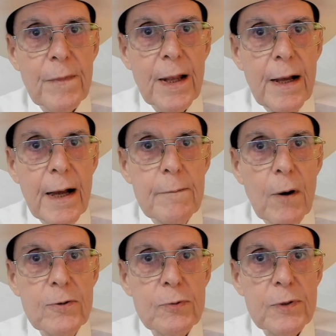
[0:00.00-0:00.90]
and
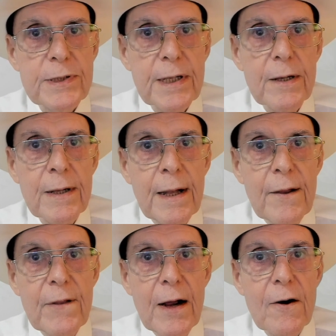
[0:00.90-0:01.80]
most were still
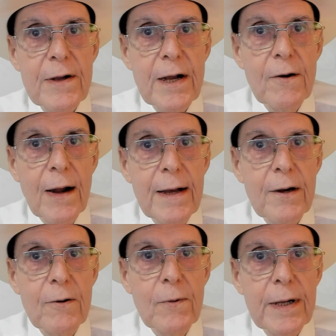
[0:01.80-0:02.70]
there a year
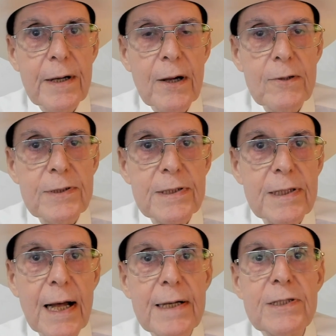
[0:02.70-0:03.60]
later when he closed his
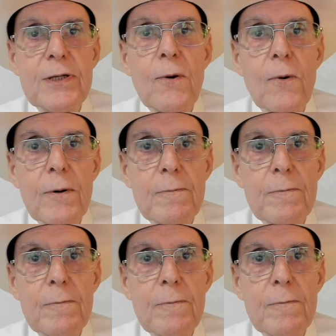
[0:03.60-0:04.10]
last store.